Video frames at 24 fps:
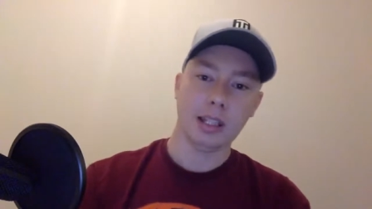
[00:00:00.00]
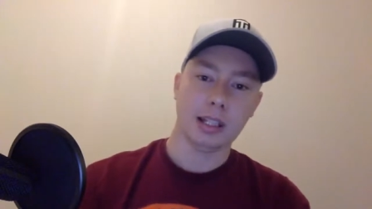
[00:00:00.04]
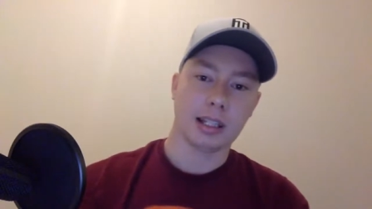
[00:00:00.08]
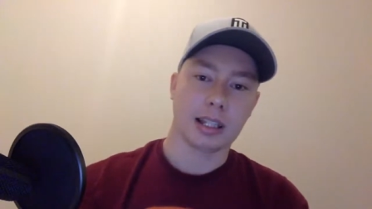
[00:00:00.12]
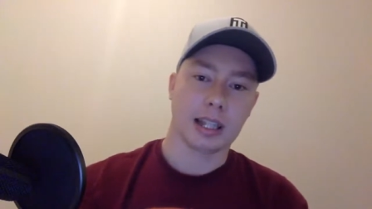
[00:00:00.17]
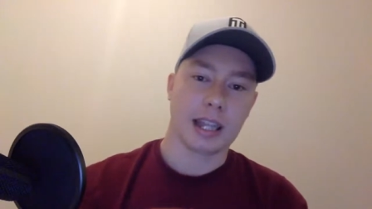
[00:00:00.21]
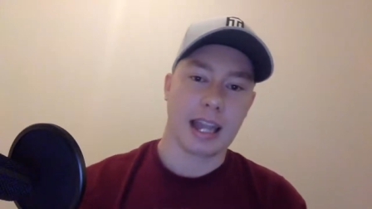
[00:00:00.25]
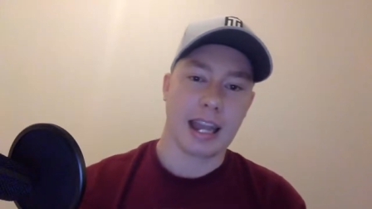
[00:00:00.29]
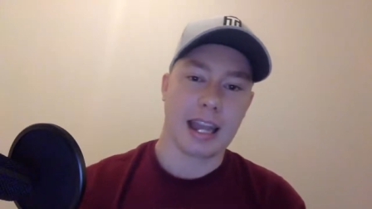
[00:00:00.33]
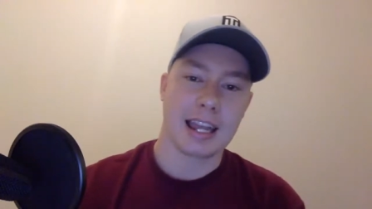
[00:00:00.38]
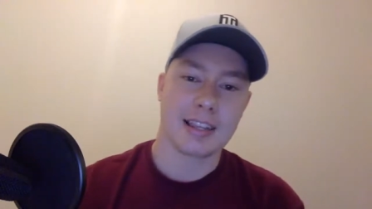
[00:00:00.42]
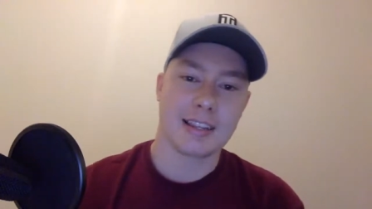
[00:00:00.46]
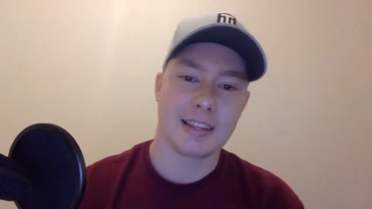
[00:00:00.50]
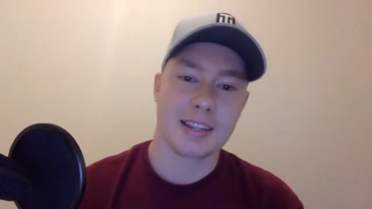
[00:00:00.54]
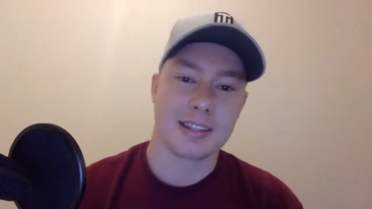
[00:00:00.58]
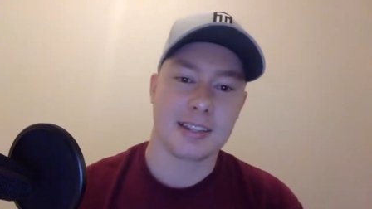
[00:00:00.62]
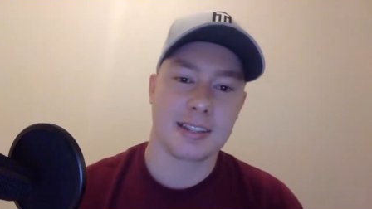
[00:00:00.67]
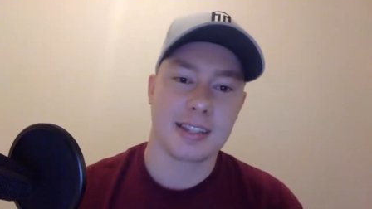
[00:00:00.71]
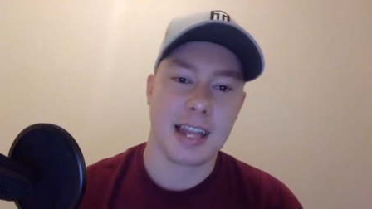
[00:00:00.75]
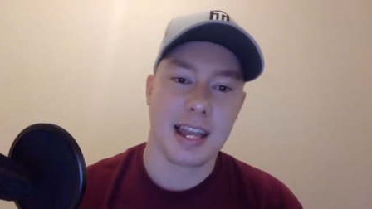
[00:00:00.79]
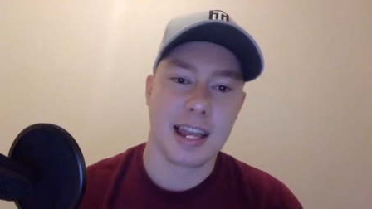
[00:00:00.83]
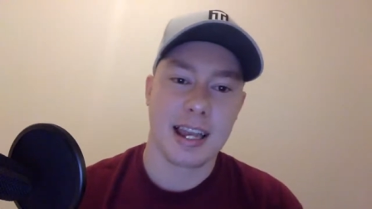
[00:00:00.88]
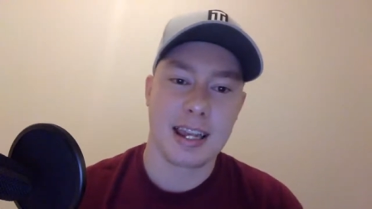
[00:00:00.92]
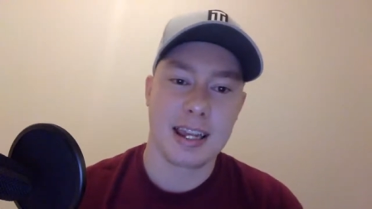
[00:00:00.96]
Kansas
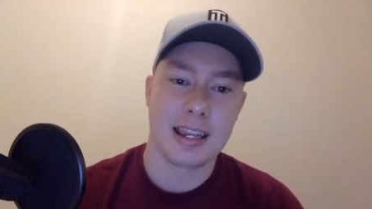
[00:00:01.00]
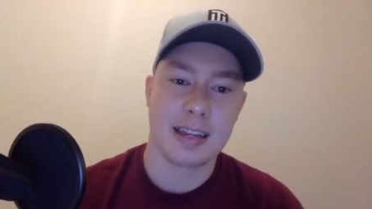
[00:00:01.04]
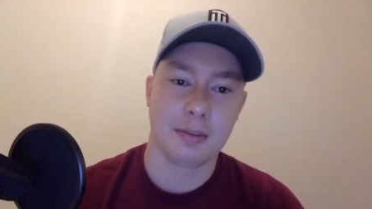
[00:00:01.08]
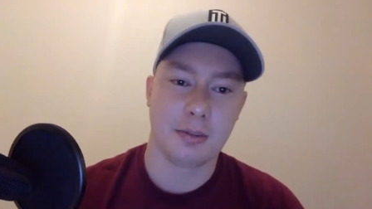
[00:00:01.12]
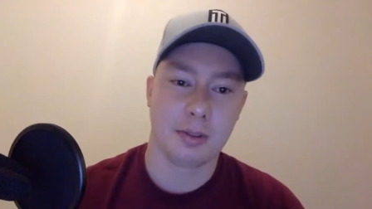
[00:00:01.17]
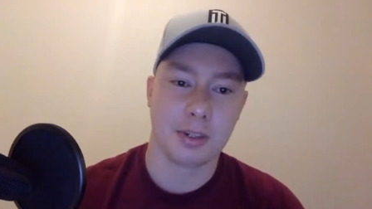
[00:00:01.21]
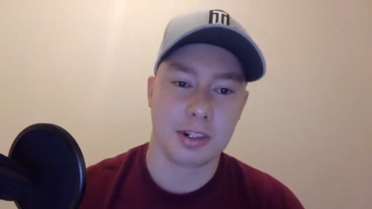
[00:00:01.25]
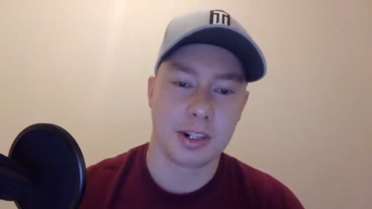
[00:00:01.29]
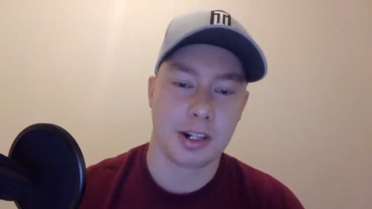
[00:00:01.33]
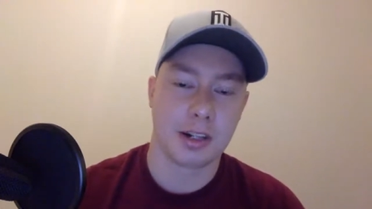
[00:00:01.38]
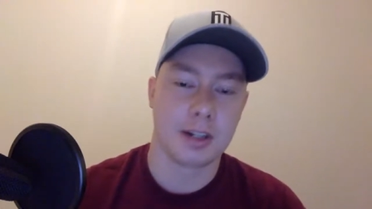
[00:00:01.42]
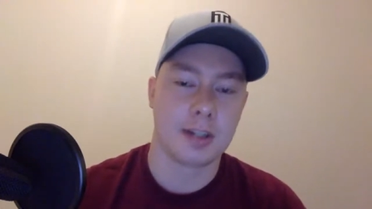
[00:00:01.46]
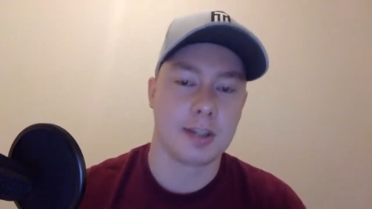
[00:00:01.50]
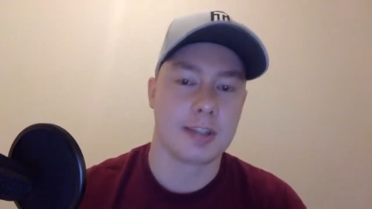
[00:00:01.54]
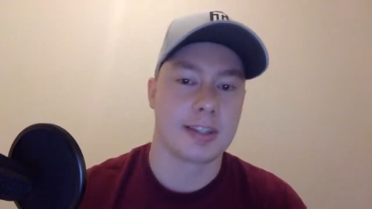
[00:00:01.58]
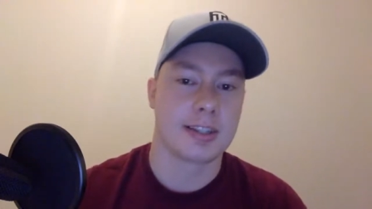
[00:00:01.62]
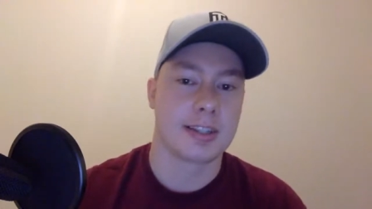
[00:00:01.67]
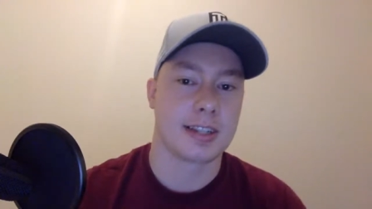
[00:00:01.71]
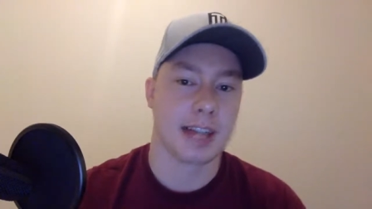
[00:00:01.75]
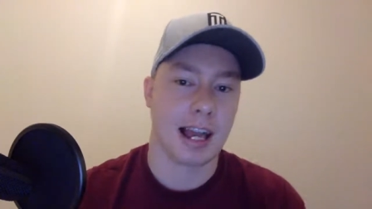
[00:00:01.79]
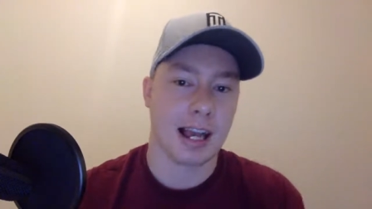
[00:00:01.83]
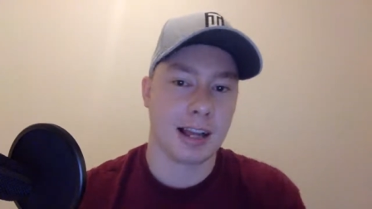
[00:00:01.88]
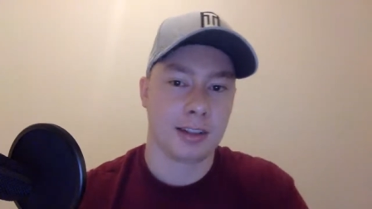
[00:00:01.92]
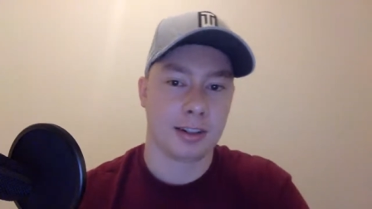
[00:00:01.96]
State returns
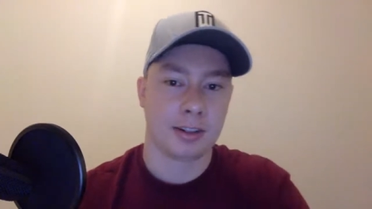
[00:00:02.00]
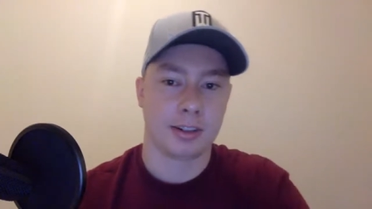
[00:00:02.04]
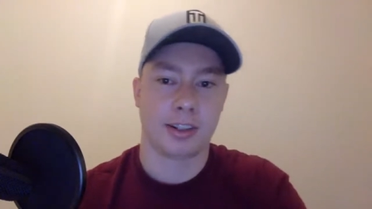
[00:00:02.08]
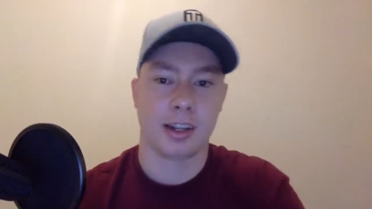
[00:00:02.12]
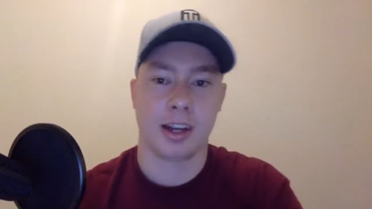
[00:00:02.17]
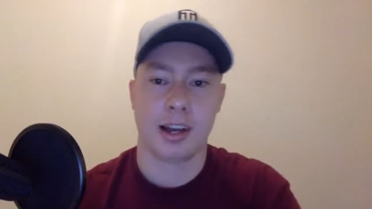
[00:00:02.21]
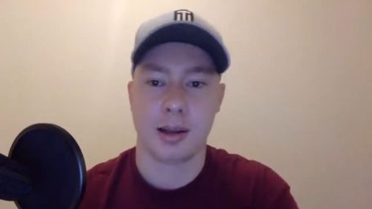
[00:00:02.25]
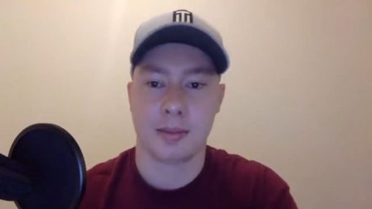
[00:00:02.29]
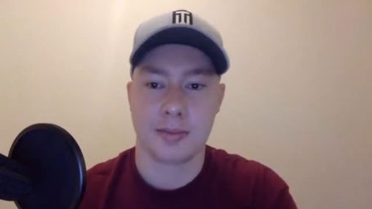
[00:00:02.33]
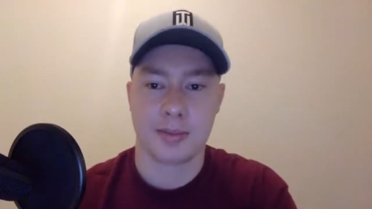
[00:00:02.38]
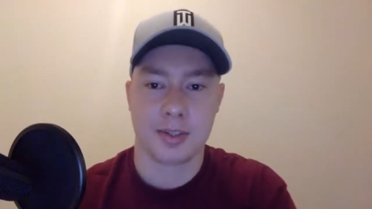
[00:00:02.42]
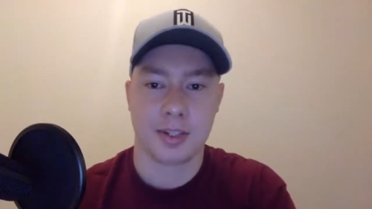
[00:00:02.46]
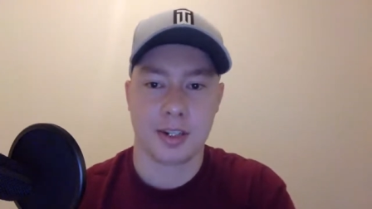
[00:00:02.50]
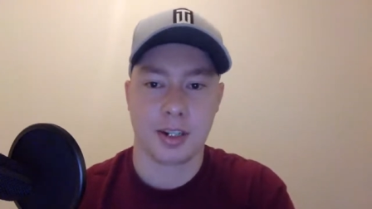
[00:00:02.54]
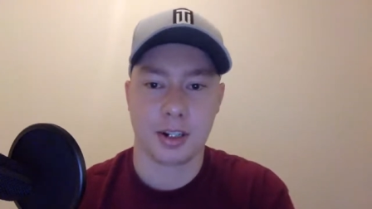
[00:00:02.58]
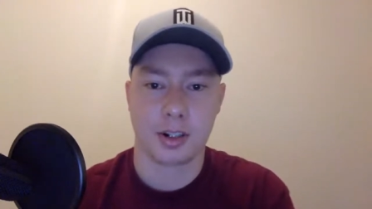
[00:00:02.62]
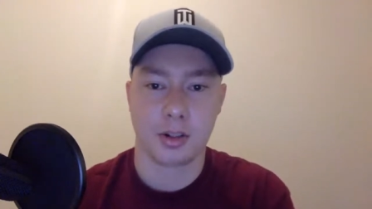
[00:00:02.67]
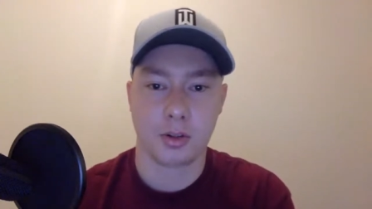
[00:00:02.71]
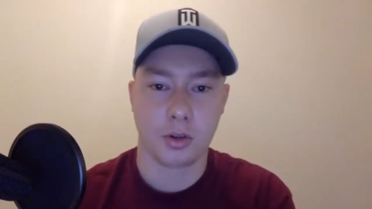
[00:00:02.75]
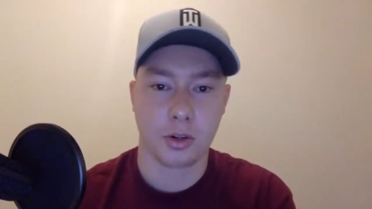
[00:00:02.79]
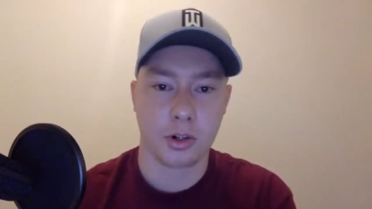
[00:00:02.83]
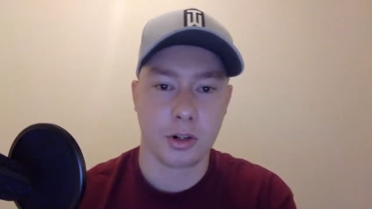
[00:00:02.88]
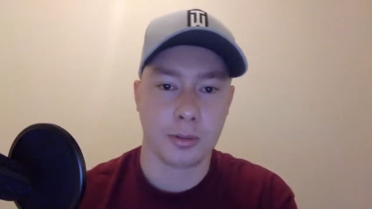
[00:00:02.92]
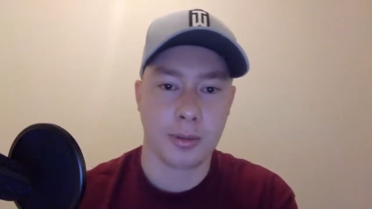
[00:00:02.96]
Skylar Thompson at
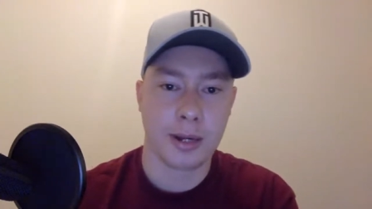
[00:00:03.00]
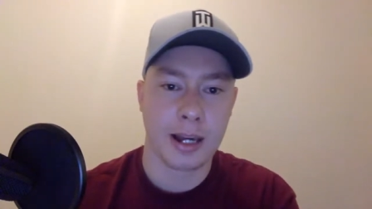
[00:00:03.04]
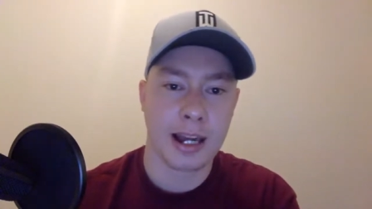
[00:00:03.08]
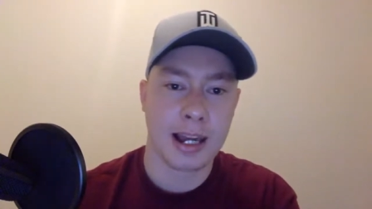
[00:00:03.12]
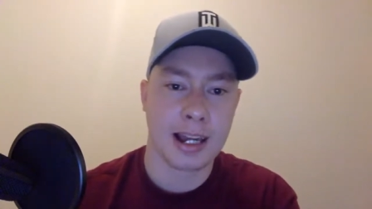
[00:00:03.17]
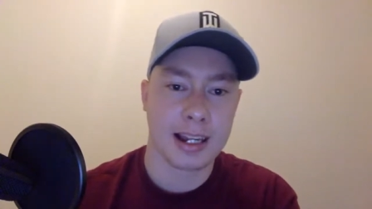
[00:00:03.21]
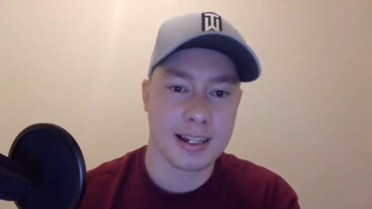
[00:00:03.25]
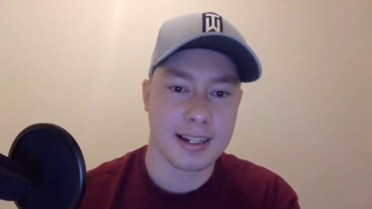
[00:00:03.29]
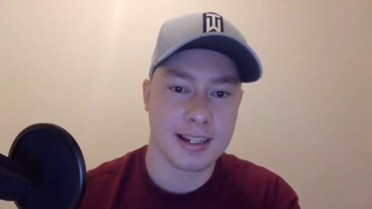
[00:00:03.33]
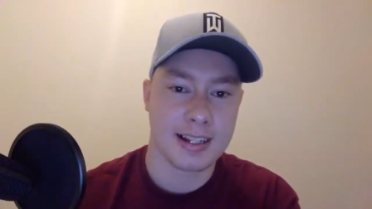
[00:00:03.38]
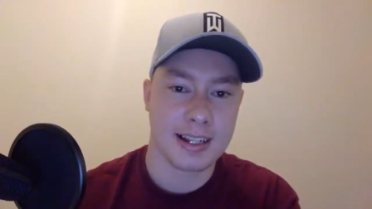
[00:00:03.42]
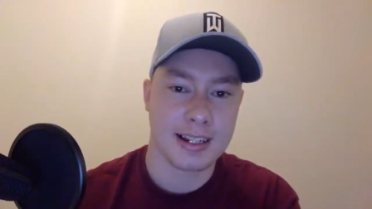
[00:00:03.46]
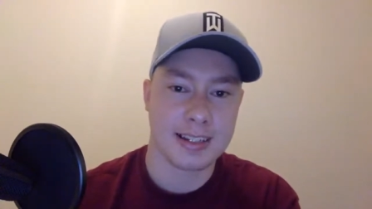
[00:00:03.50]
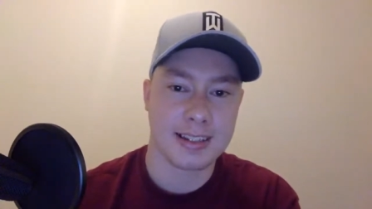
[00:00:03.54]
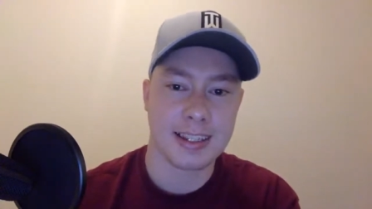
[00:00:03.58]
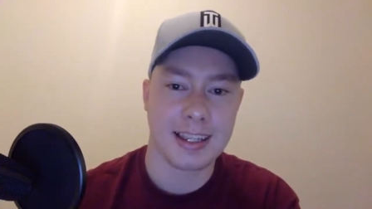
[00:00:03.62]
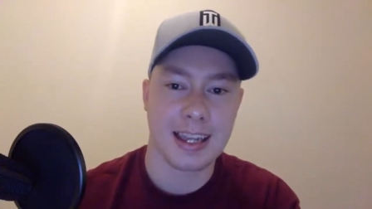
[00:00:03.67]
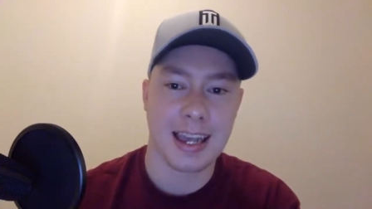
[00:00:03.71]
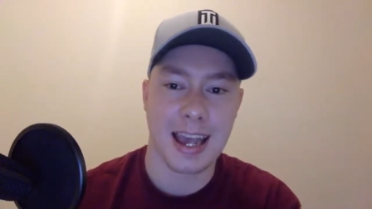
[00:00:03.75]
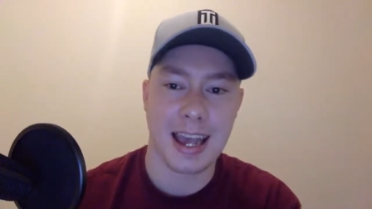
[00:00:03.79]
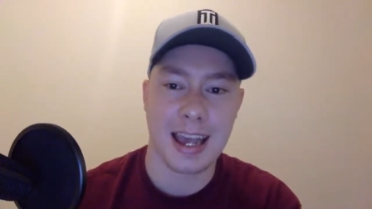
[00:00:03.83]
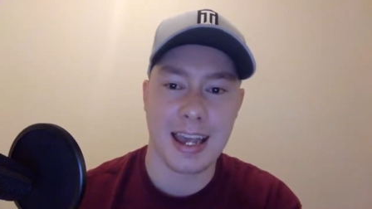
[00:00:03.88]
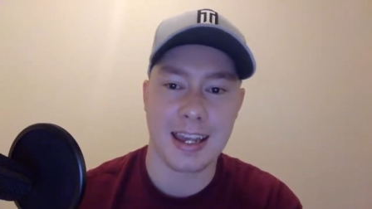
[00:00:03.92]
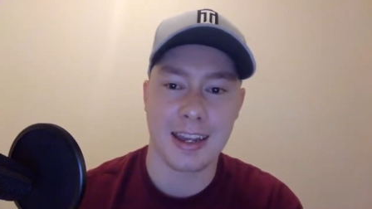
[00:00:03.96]
quarterback,
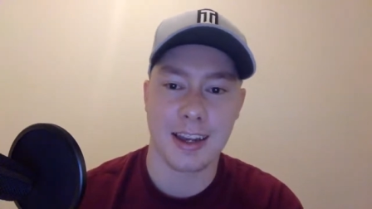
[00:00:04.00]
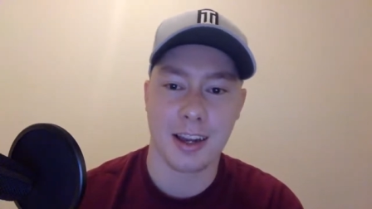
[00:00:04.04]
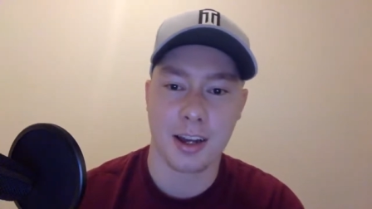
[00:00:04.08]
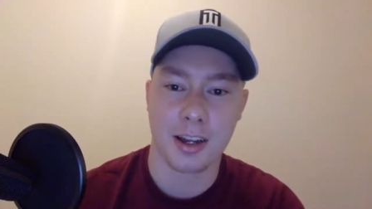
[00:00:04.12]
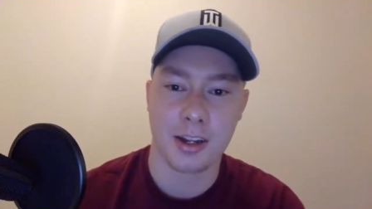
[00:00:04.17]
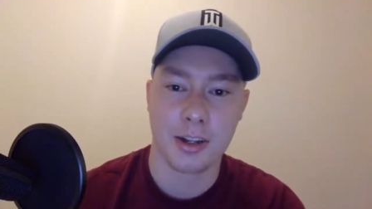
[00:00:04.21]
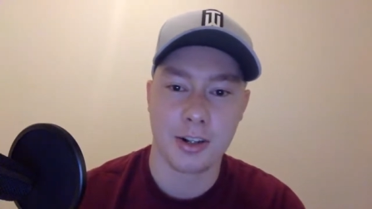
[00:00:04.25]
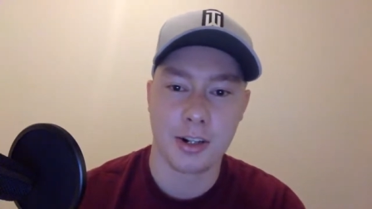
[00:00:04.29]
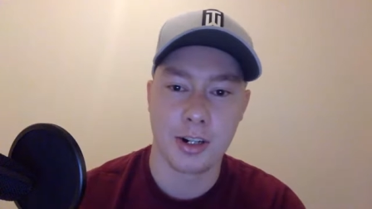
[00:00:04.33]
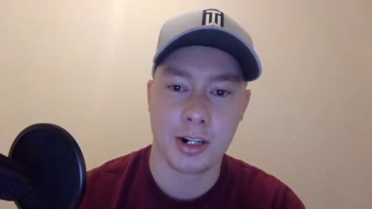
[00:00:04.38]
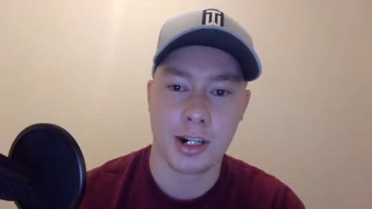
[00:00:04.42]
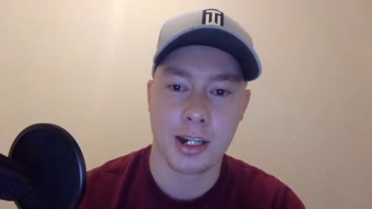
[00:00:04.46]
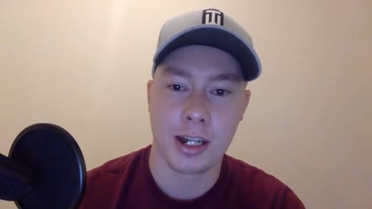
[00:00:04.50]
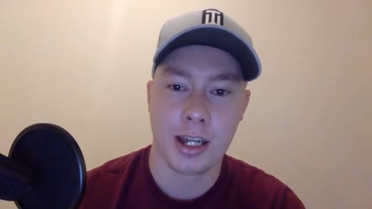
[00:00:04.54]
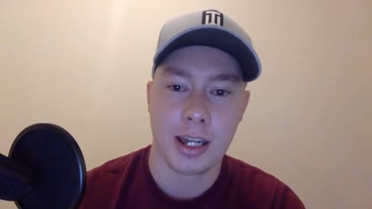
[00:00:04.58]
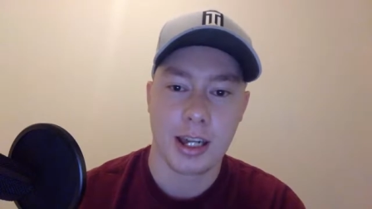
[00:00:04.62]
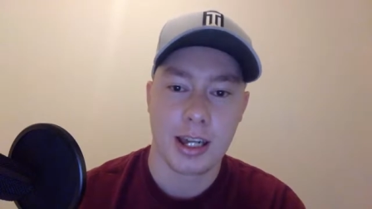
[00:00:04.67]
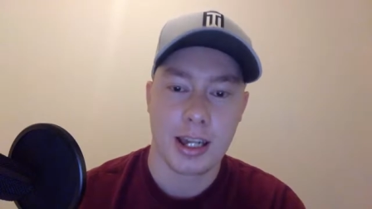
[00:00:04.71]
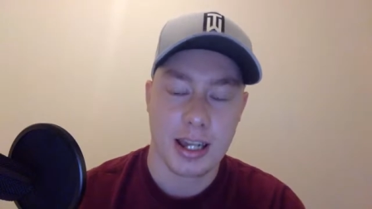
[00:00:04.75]
6,800.